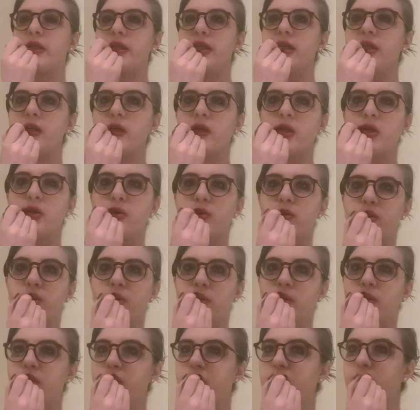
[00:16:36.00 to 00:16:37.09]
like
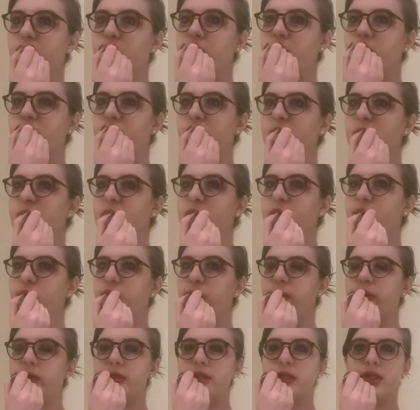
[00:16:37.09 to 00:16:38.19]
we
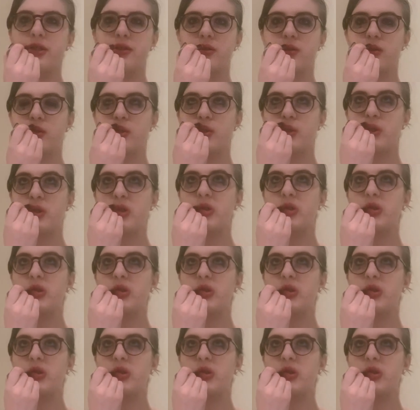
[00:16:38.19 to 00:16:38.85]
were just